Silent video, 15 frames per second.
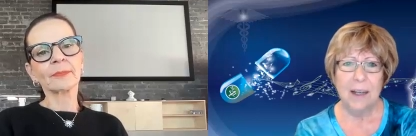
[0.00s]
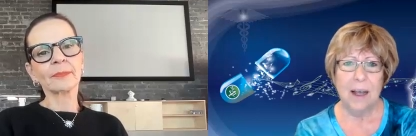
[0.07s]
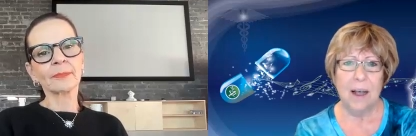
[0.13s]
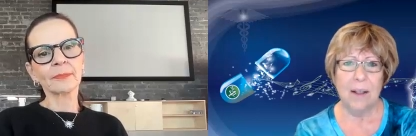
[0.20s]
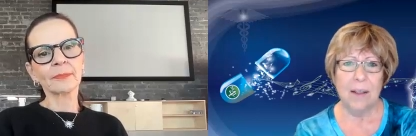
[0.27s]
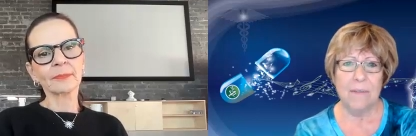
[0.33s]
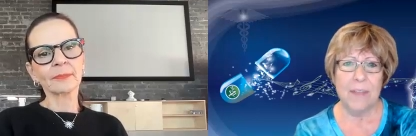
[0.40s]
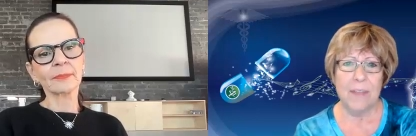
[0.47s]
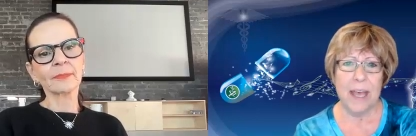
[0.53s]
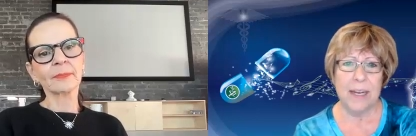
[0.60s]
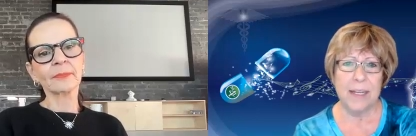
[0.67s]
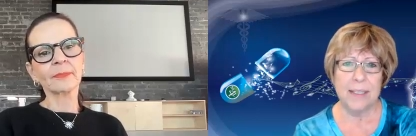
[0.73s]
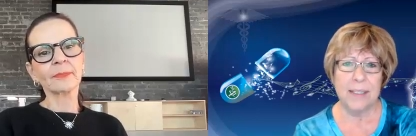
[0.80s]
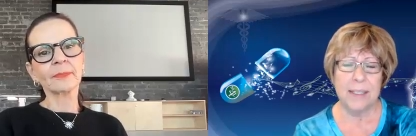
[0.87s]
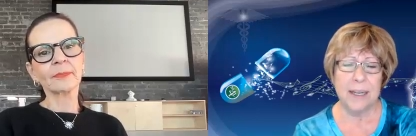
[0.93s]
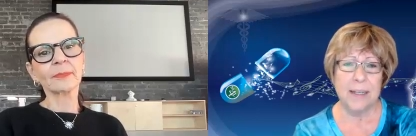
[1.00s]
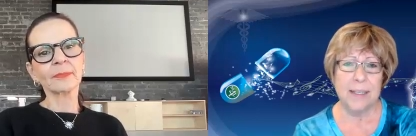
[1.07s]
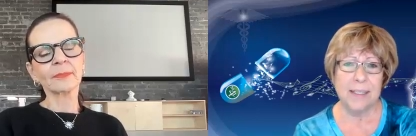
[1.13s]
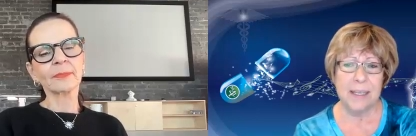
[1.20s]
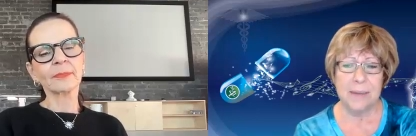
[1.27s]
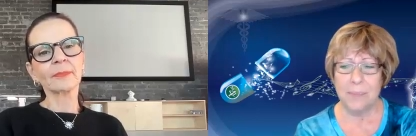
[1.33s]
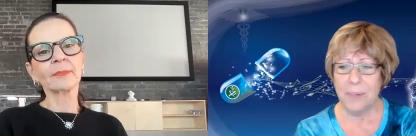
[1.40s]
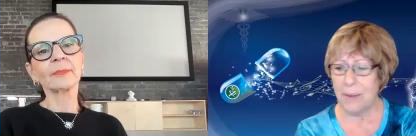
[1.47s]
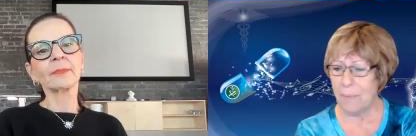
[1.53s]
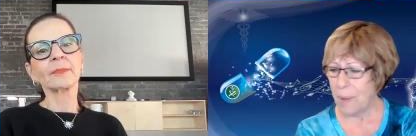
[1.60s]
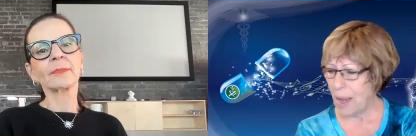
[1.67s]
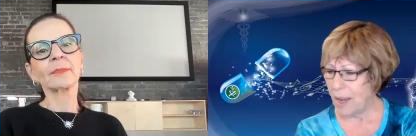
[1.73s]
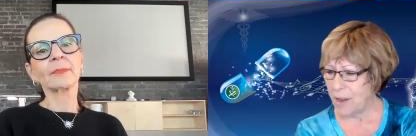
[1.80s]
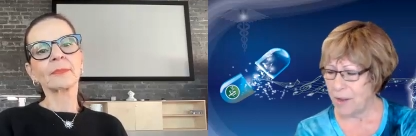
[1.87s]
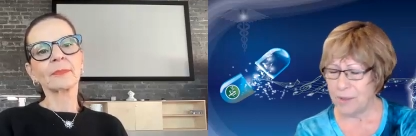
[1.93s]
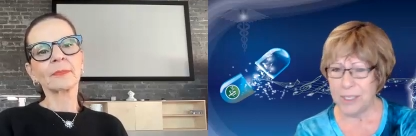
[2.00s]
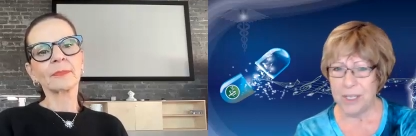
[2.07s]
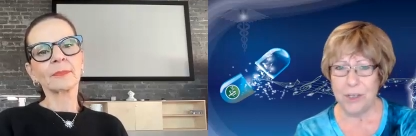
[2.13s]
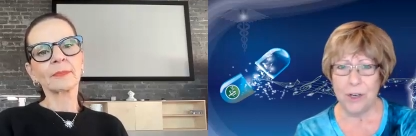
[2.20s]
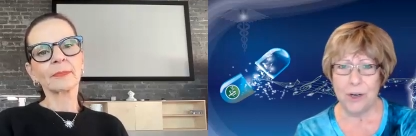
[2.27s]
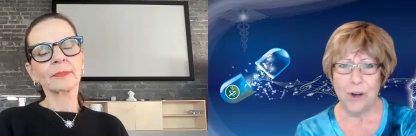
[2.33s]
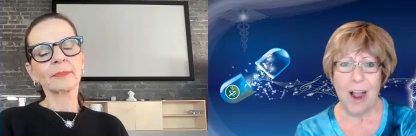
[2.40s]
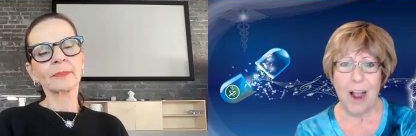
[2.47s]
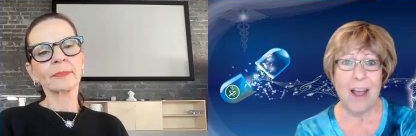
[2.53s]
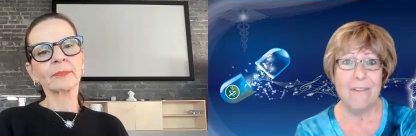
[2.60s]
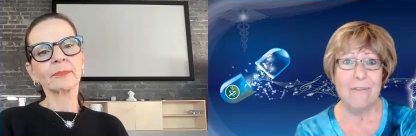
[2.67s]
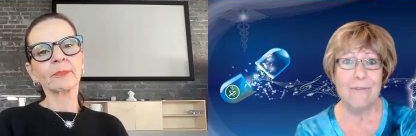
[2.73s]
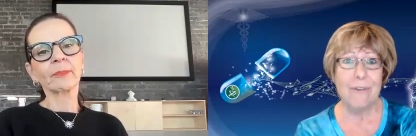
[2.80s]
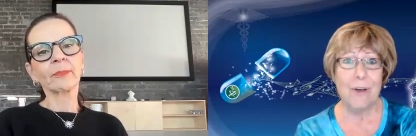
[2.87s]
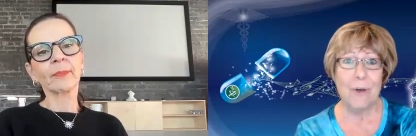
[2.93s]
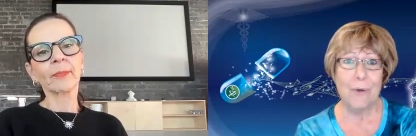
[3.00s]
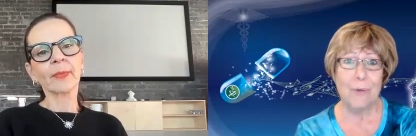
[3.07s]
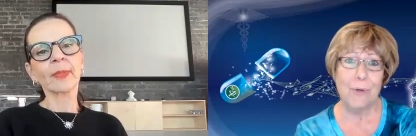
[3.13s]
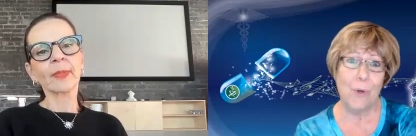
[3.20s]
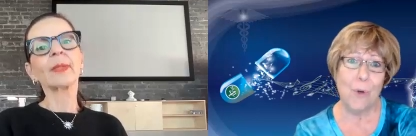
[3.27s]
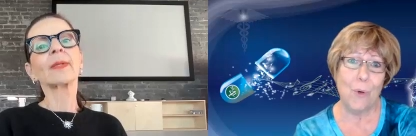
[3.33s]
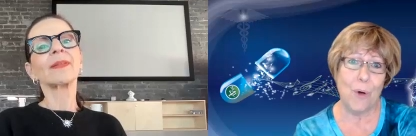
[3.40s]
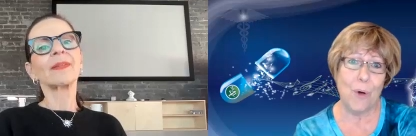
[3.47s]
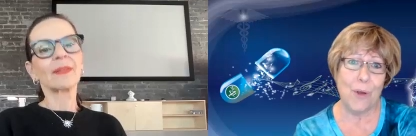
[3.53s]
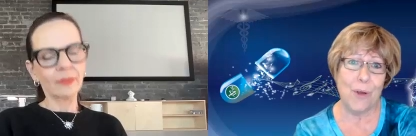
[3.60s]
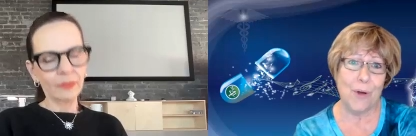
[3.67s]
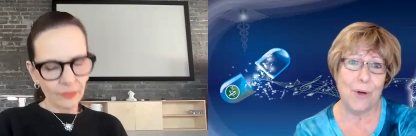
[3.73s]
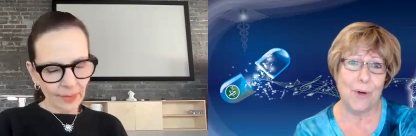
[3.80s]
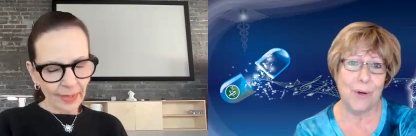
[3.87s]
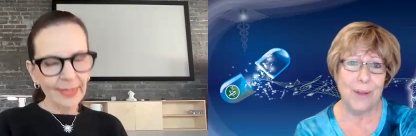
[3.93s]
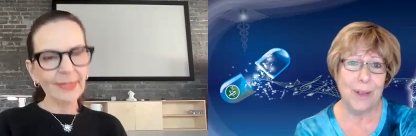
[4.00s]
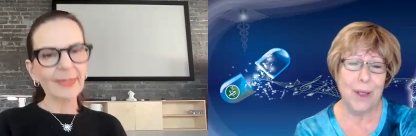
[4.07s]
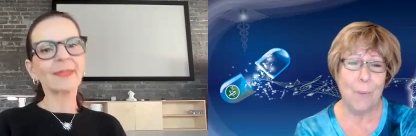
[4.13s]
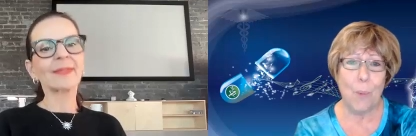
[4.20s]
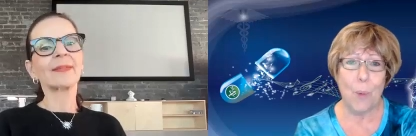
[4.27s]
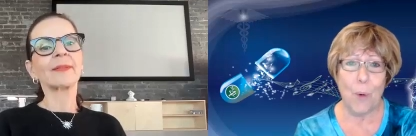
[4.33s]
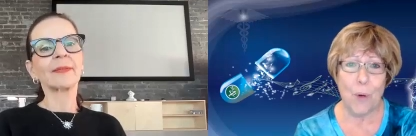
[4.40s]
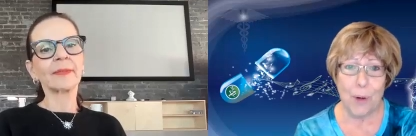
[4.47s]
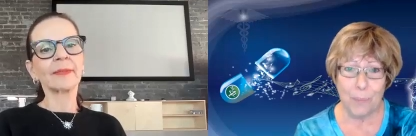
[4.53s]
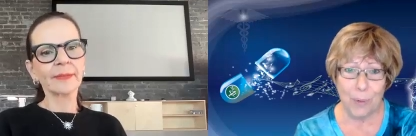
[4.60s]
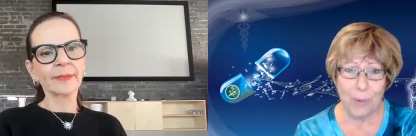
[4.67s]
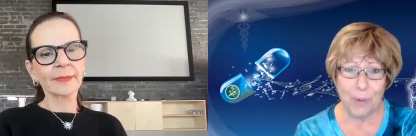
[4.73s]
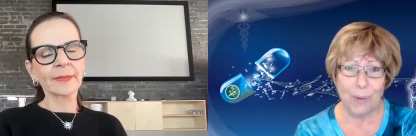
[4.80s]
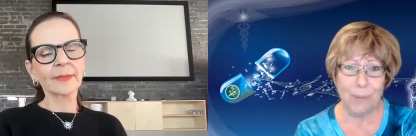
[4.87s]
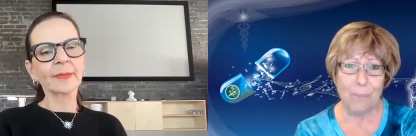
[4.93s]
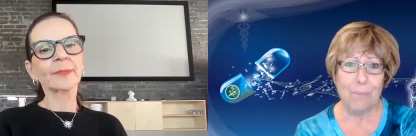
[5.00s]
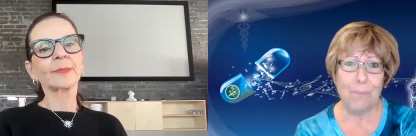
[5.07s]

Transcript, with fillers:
Speaker 1: all of that is done simply by using your iPhone or your portable,